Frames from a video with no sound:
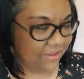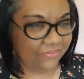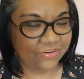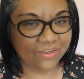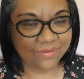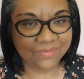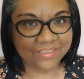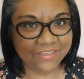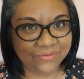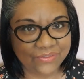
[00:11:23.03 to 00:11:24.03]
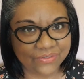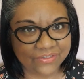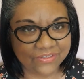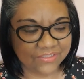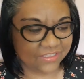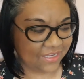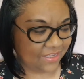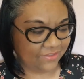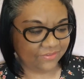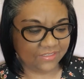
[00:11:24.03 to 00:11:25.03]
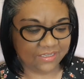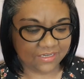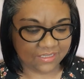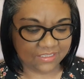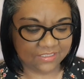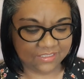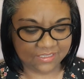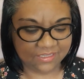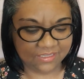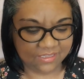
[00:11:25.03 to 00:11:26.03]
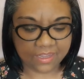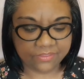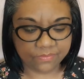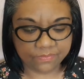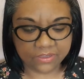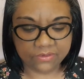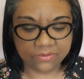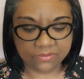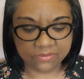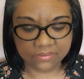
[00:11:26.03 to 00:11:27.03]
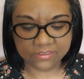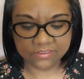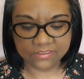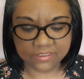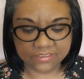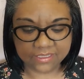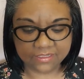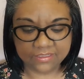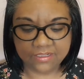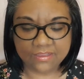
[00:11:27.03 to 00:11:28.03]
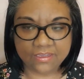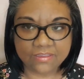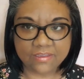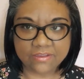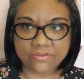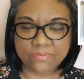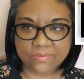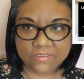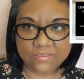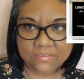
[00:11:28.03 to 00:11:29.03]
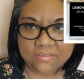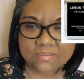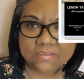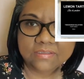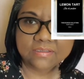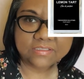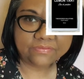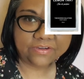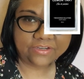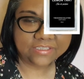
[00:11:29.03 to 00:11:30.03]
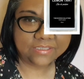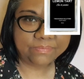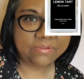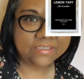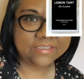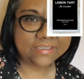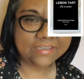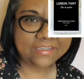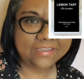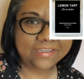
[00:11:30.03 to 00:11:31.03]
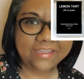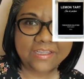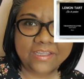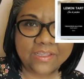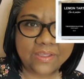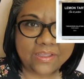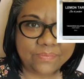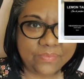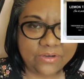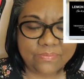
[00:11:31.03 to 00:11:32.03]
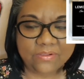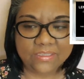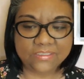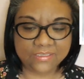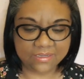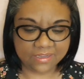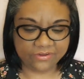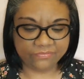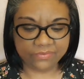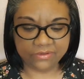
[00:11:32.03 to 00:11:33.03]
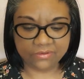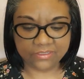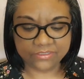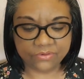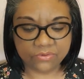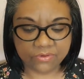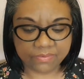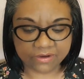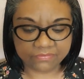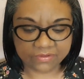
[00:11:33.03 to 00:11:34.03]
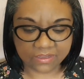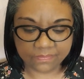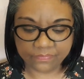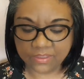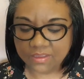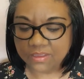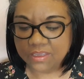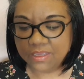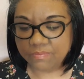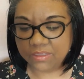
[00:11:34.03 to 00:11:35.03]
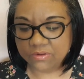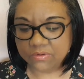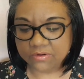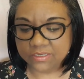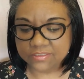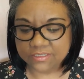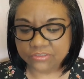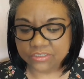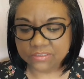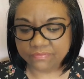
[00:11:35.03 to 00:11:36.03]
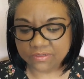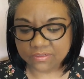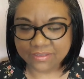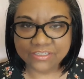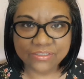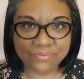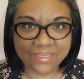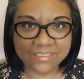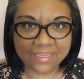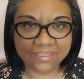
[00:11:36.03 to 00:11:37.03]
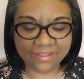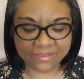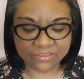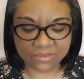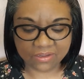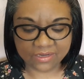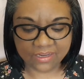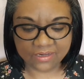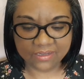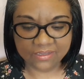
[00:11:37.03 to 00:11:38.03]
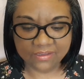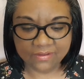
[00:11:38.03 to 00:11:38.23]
from Theodoros Kalotinis, and the bottle looks exactly like the other ones. It's a very simplistic, minimalistic kind of bottle. It's an eau de parfum, main accord, citrus, vanilla, sweet, and lactonic,